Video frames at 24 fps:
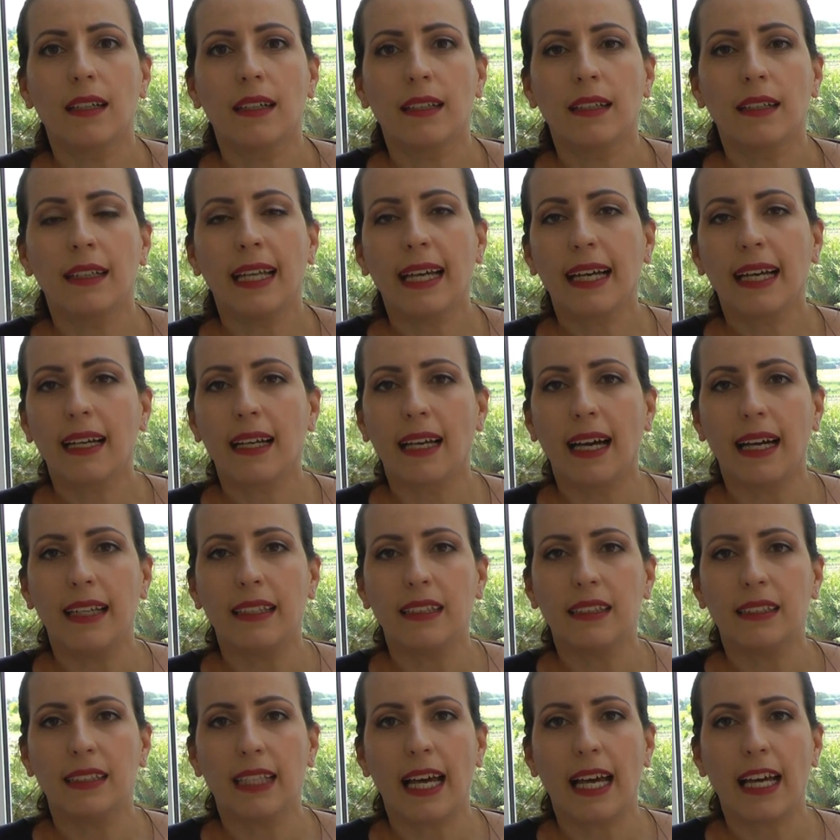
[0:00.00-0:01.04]

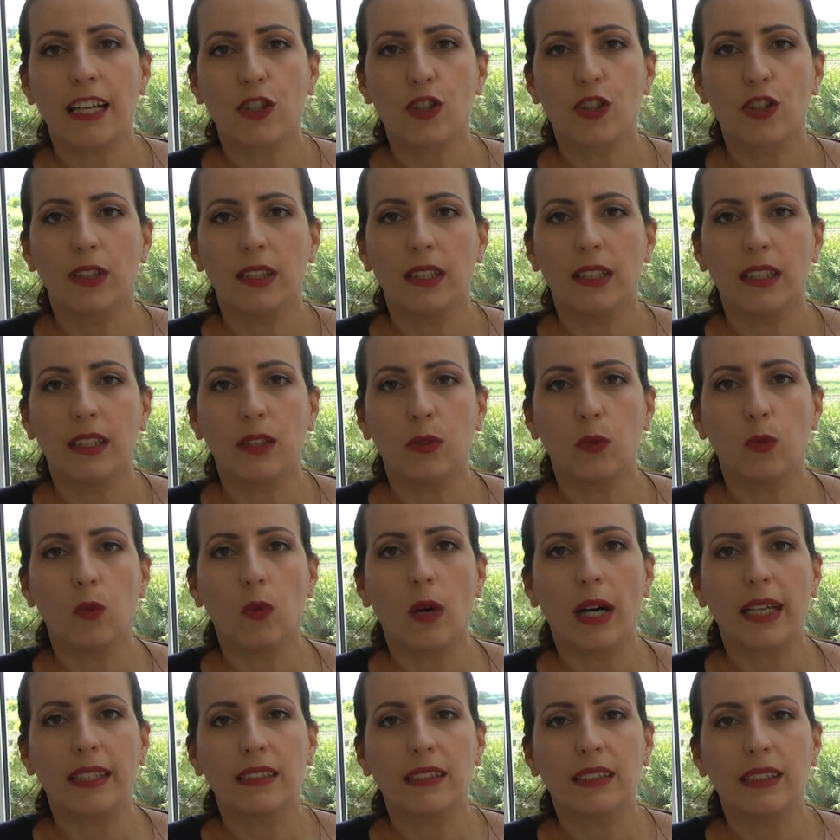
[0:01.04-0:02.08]
neckline is actually
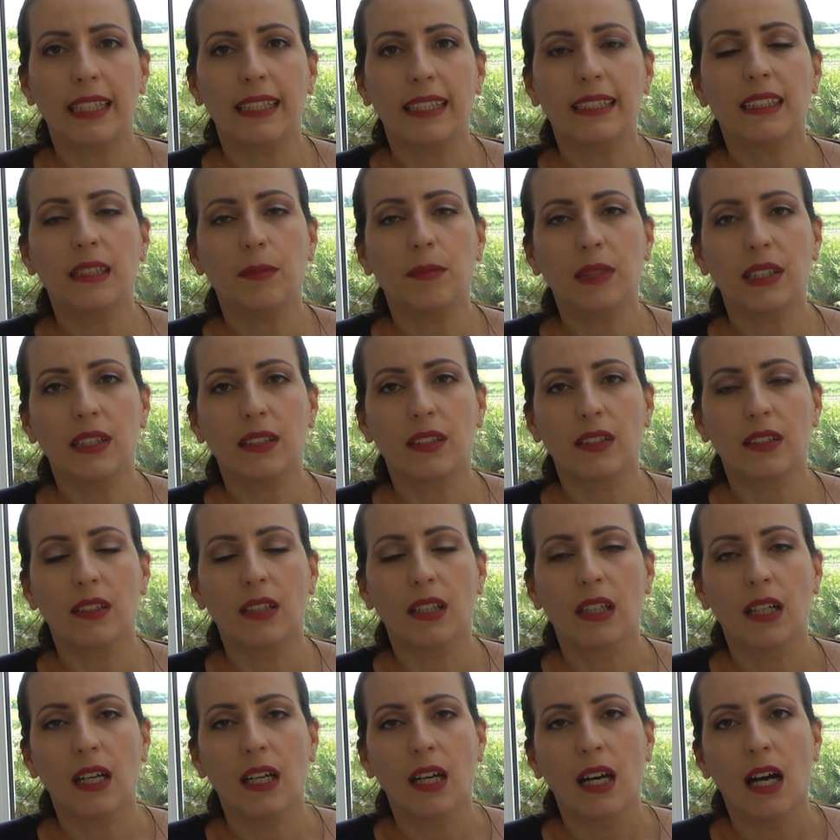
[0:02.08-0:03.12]
1
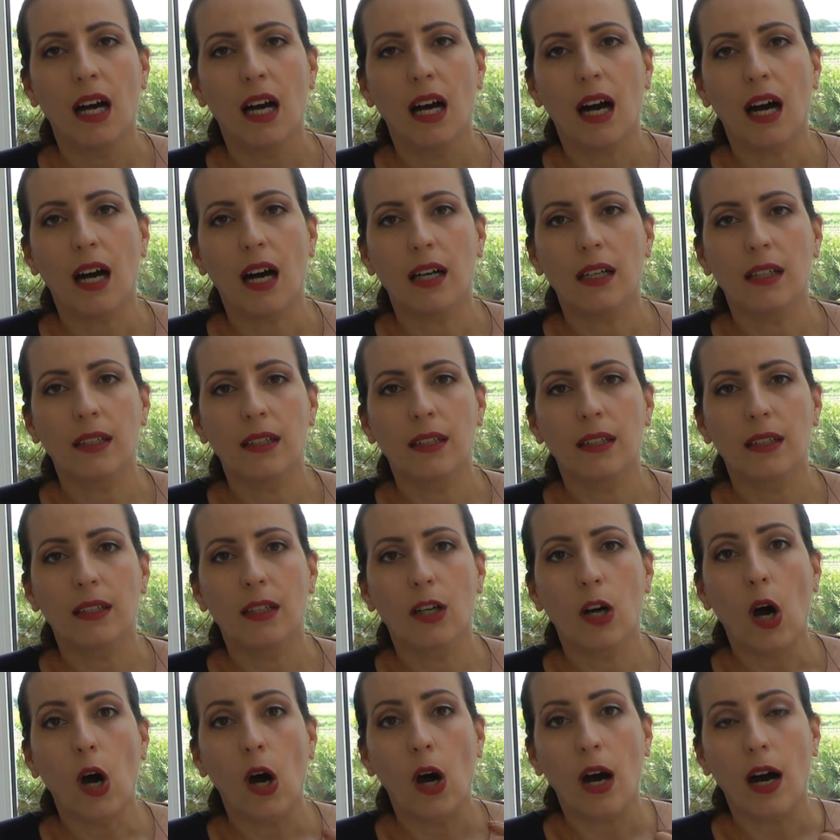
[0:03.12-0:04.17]
centimeter
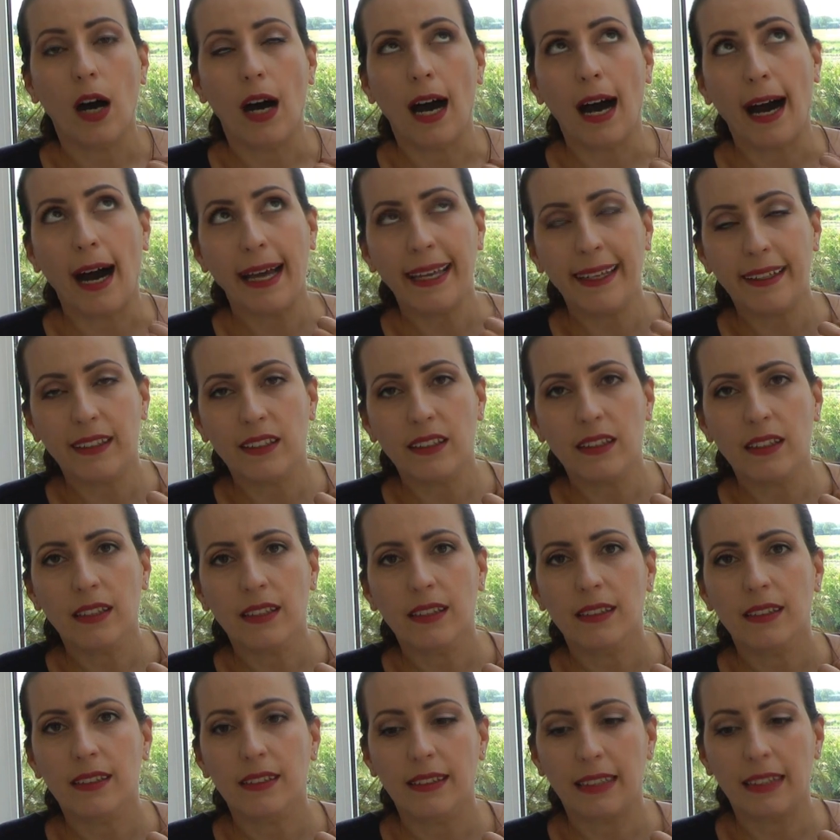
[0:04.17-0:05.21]
higher
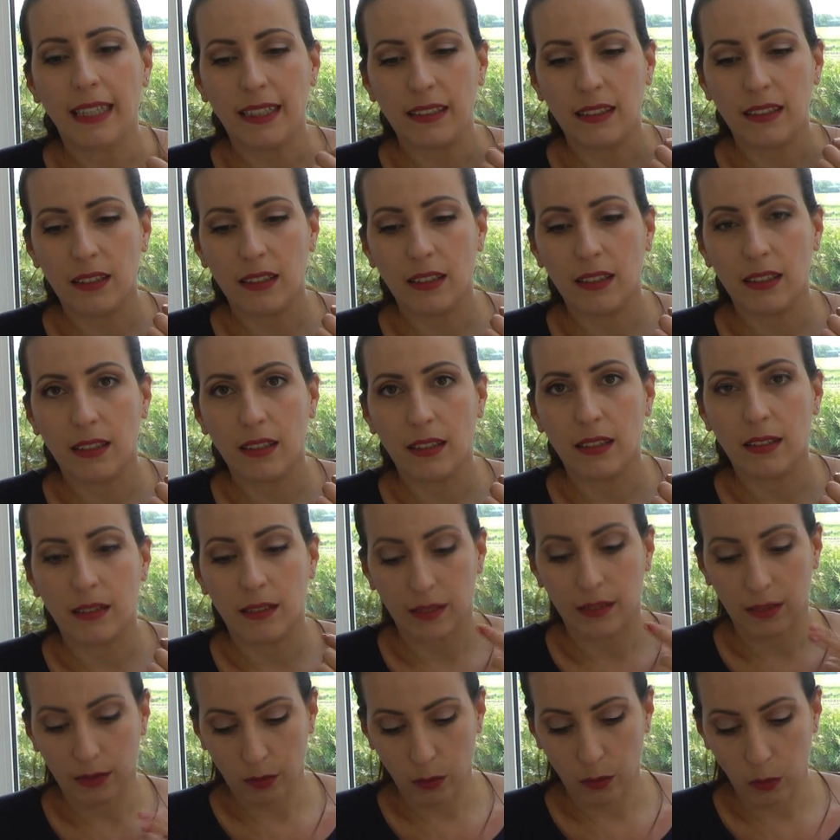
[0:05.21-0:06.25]
than the
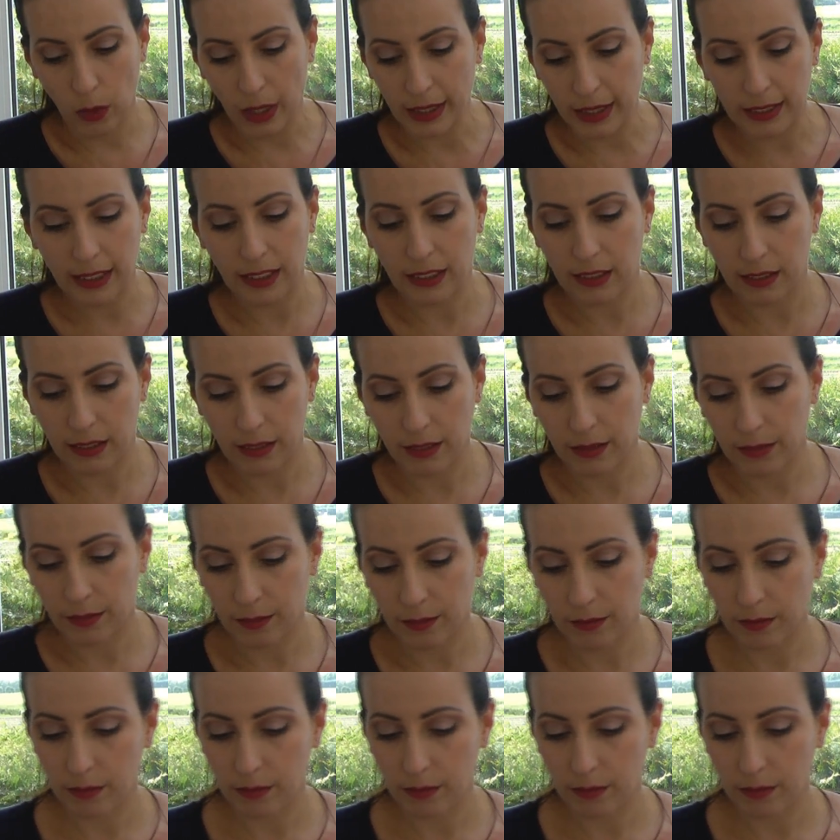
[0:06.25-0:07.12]
one that